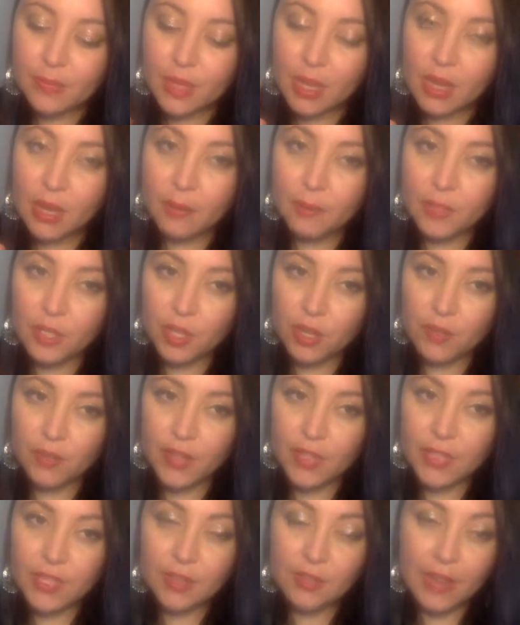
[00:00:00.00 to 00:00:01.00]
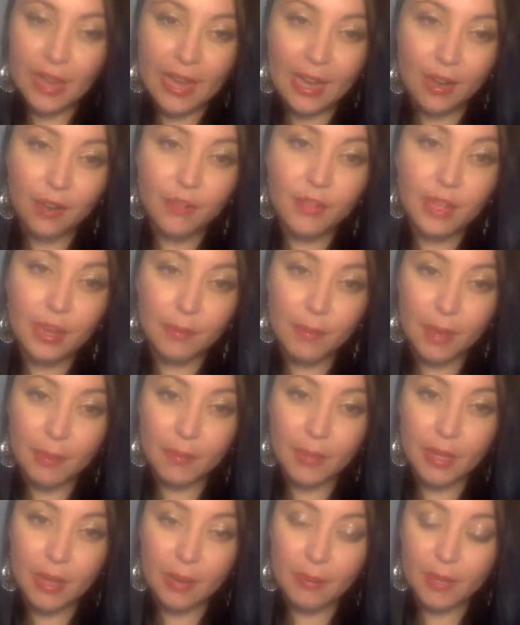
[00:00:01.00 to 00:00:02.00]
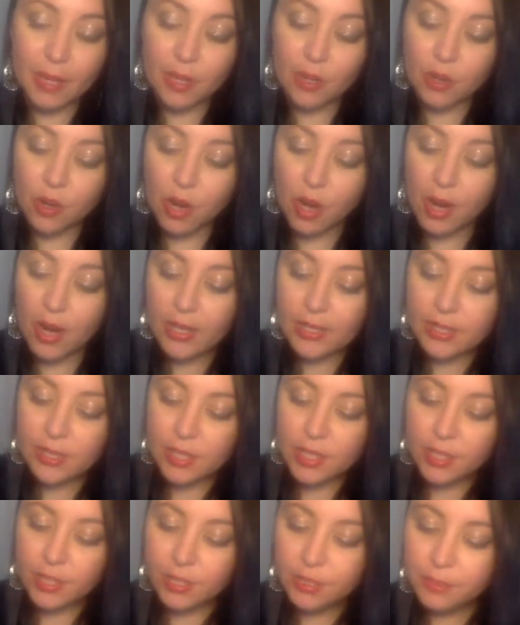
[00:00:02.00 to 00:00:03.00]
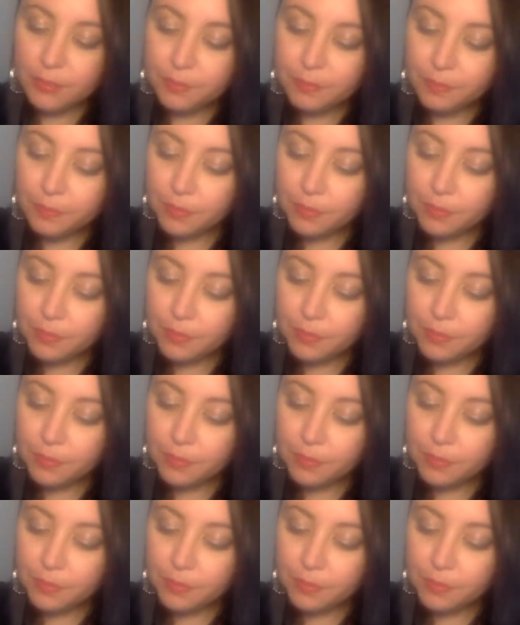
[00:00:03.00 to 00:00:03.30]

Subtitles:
observant of how they might be coming across to you.